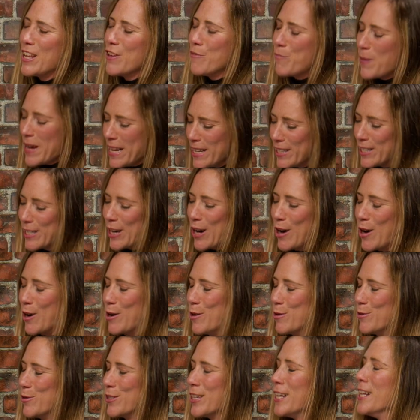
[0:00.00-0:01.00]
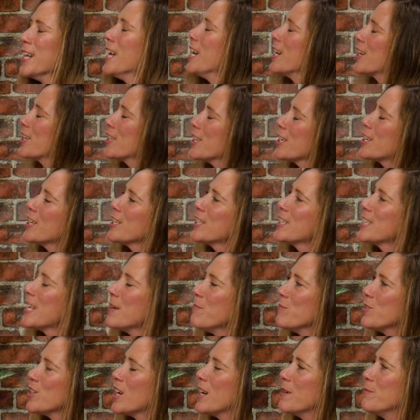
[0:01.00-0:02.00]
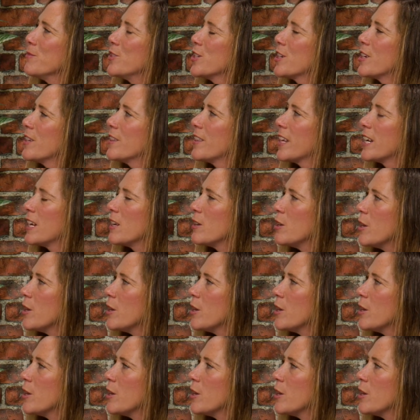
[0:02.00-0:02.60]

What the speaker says: You've been told. Because sometimes you can think,